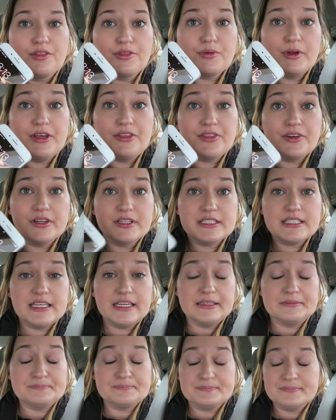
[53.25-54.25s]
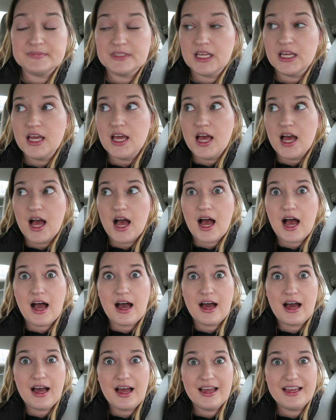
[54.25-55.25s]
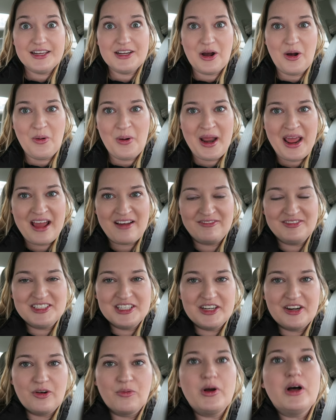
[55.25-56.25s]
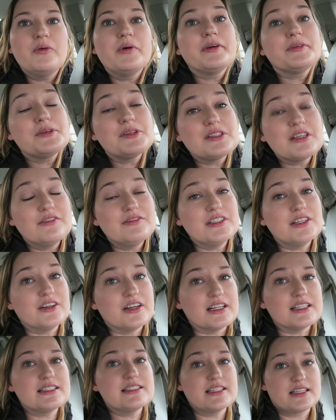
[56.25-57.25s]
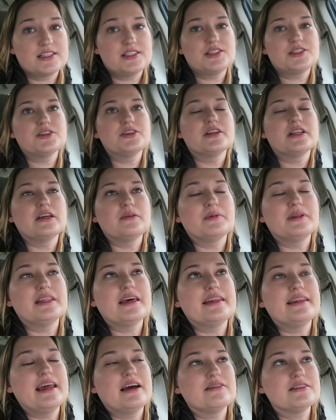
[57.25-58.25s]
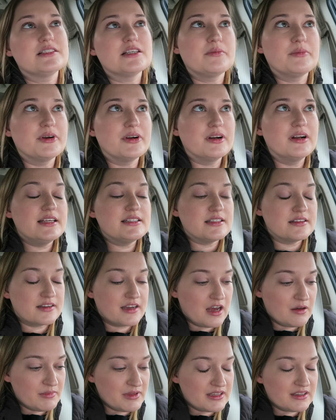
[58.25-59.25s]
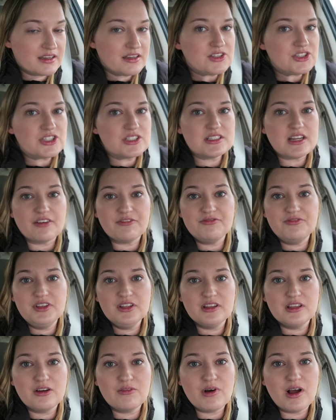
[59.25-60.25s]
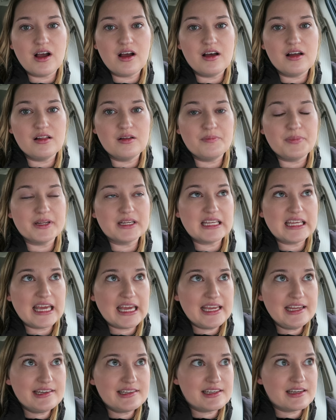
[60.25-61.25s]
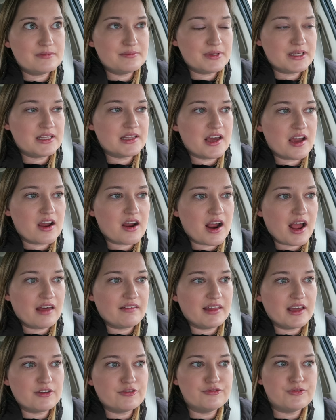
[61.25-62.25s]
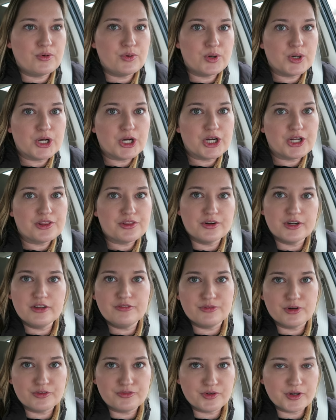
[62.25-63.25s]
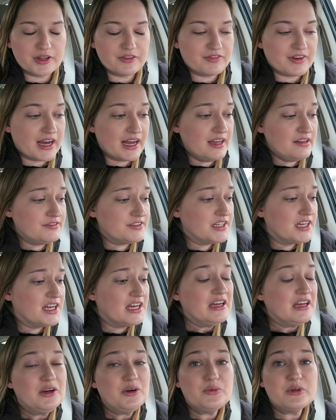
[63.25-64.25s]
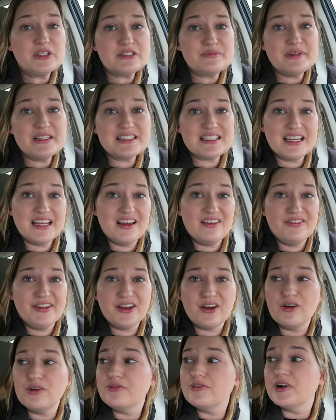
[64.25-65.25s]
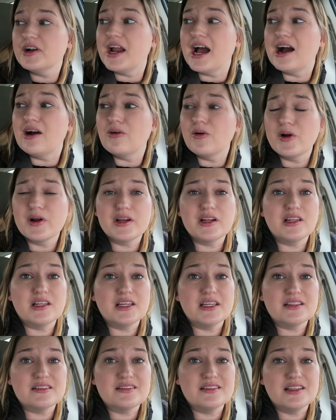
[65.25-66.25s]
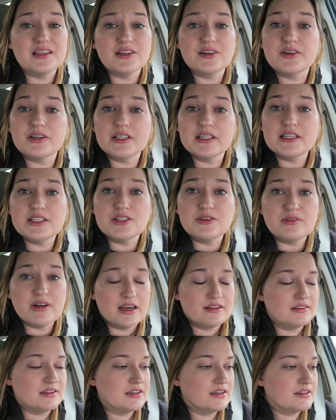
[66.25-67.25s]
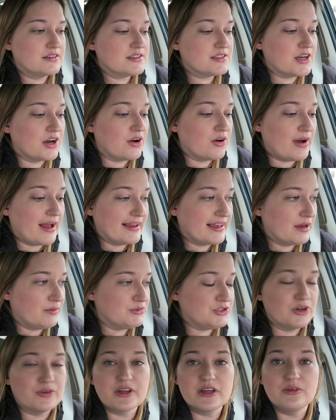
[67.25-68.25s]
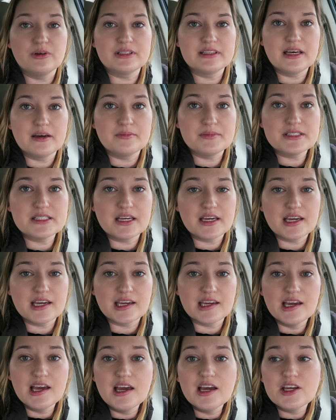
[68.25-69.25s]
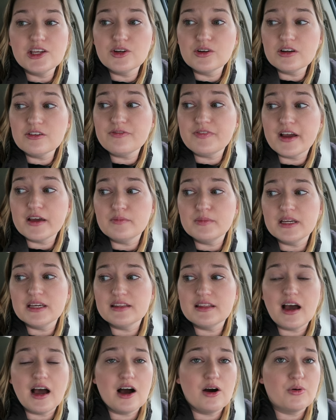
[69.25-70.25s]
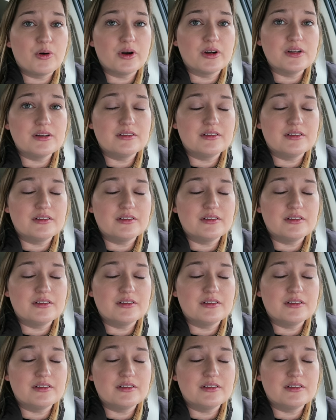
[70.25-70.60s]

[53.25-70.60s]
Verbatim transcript: 3.13. I don't have dinner. Well, we were supposed to have dinner at 6.30, but then now Summer isn't coming because she's not feeling well, but Kate can be there at like 4.30, 4.45 which means I have like over an hour to like literally do nothing. So I kept joking with them saying, you're gonna find me in the hour,